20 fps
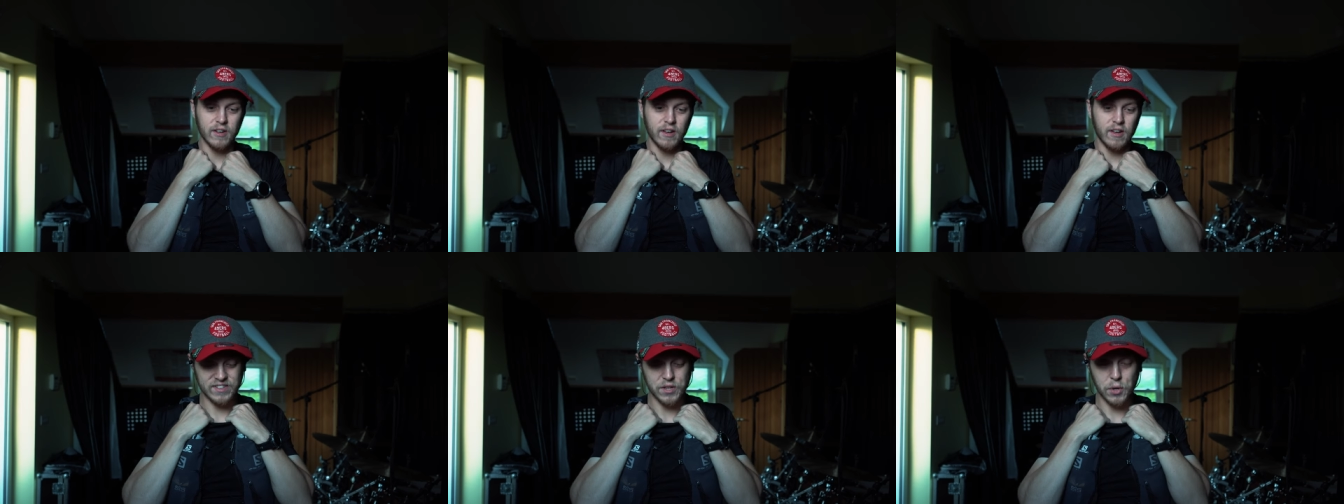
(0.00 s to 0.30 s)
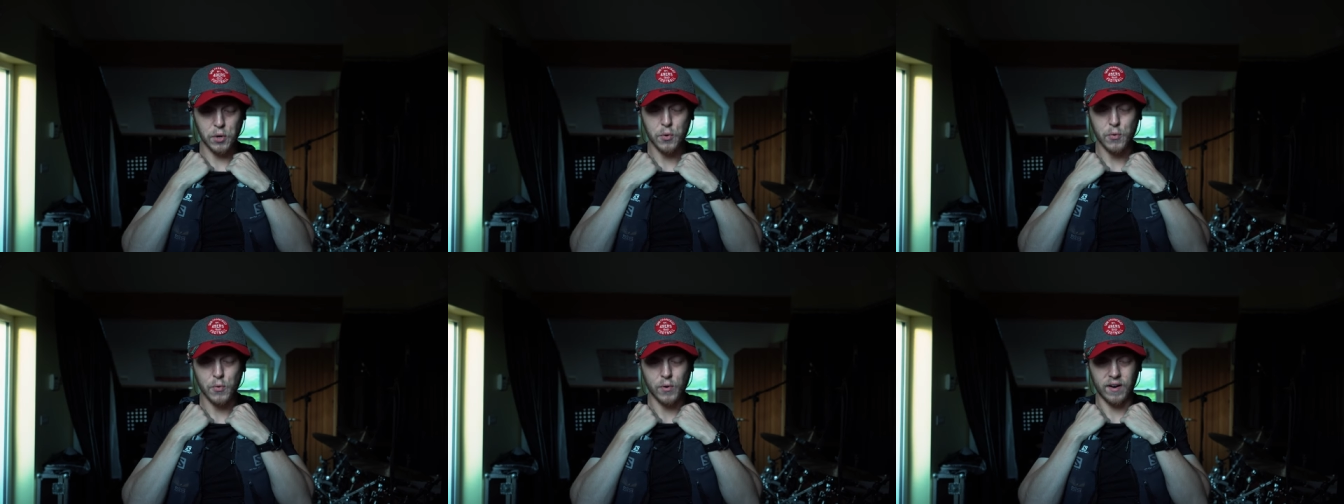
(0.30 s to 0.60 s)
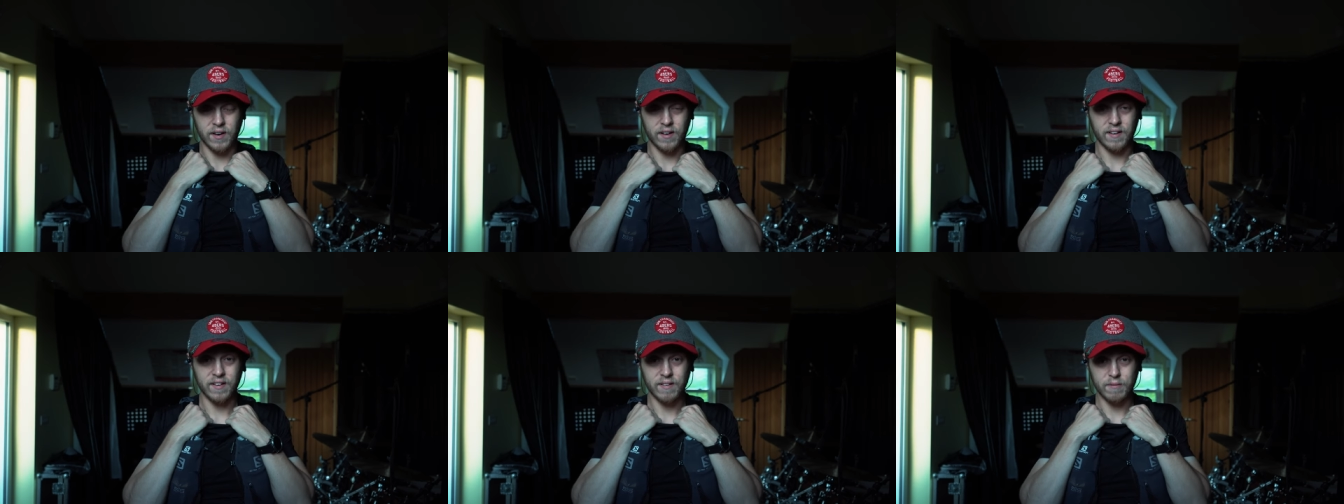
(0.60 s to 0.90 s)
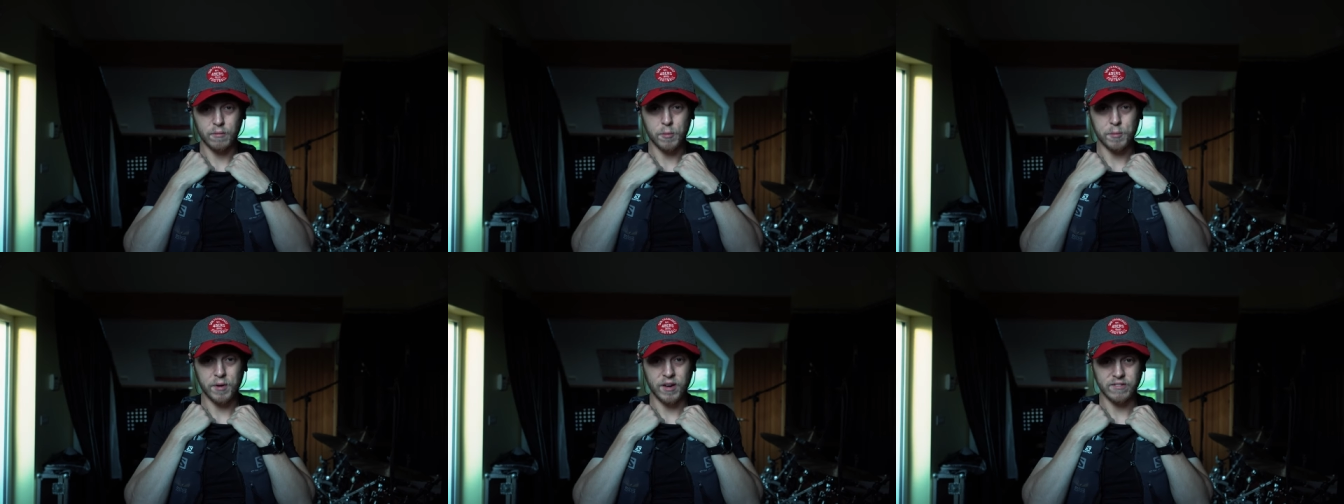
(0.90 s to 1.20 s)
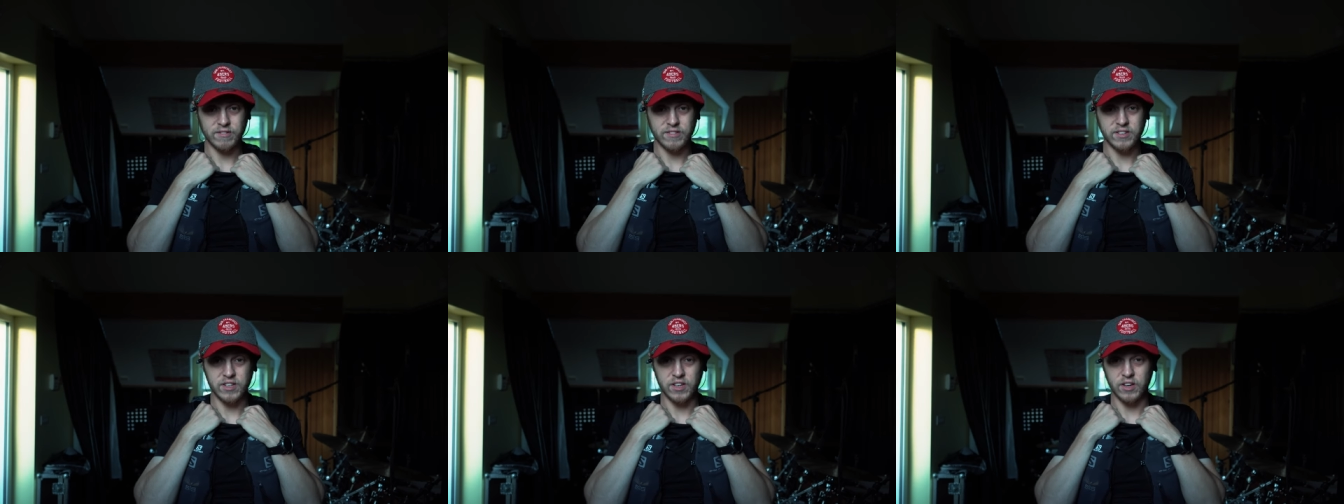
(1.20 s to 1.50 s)
So I am
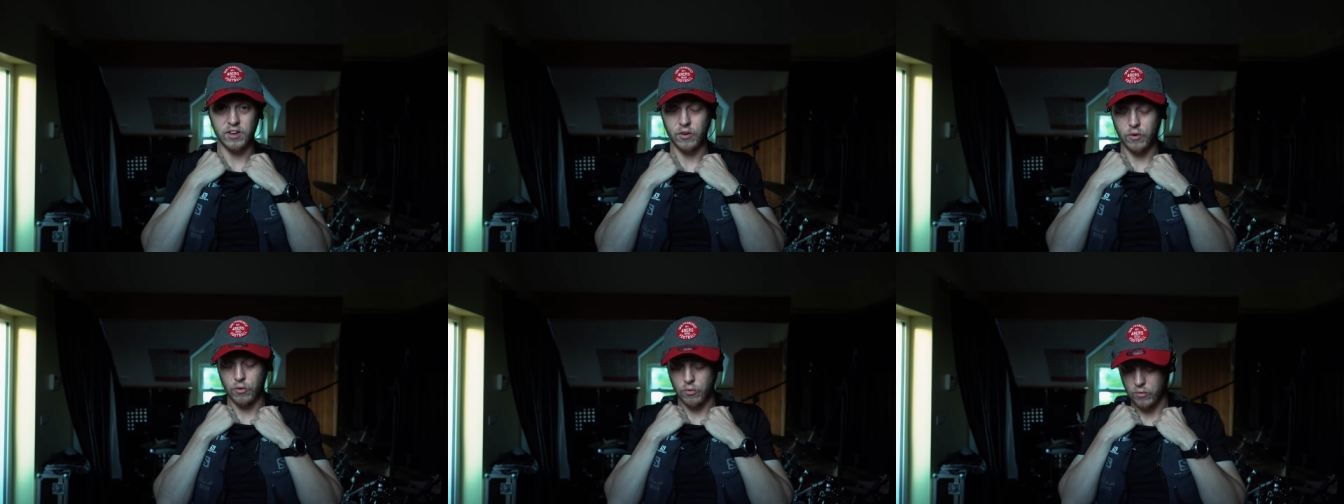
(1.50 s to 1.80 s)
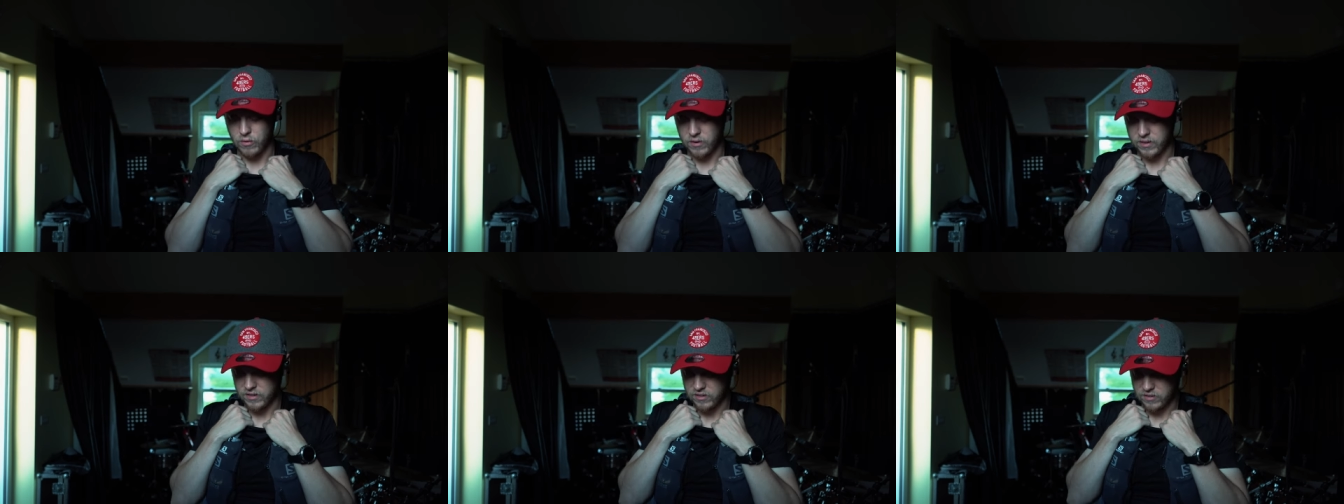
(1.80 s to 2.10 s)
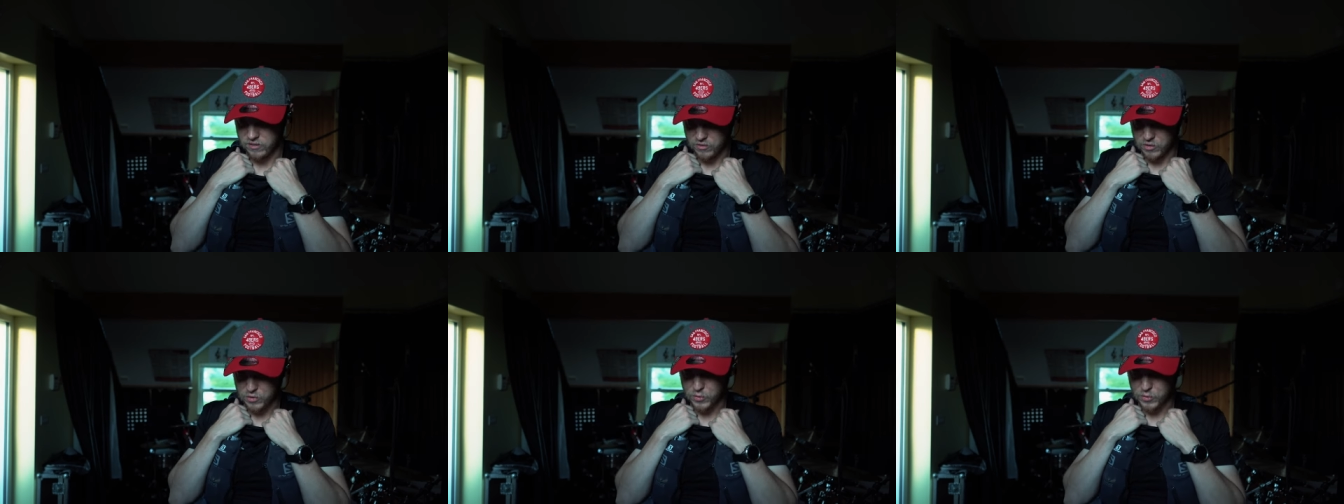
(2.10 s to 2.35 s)
about to go and do